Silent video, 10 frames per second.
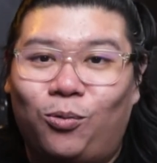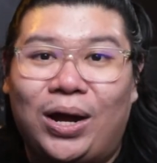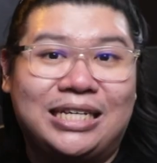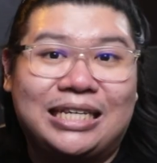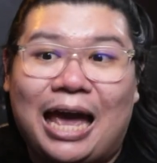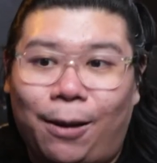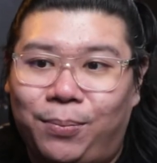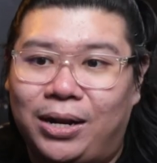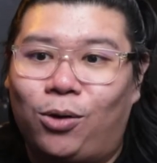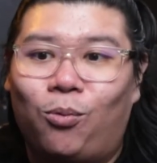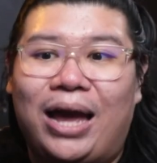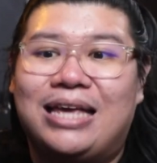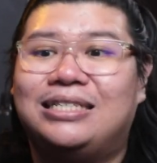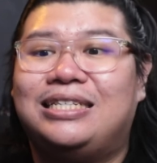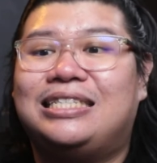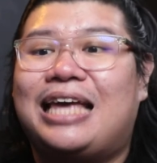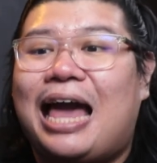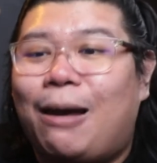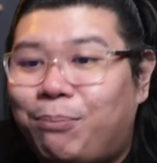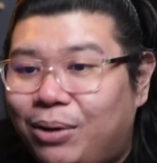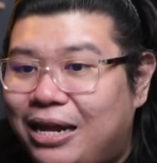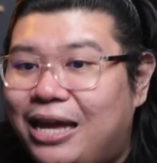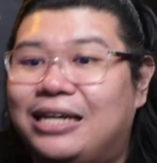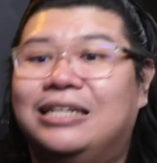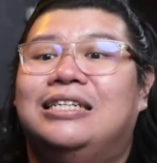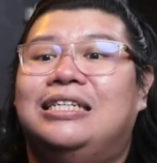What is happening? Why is this happening?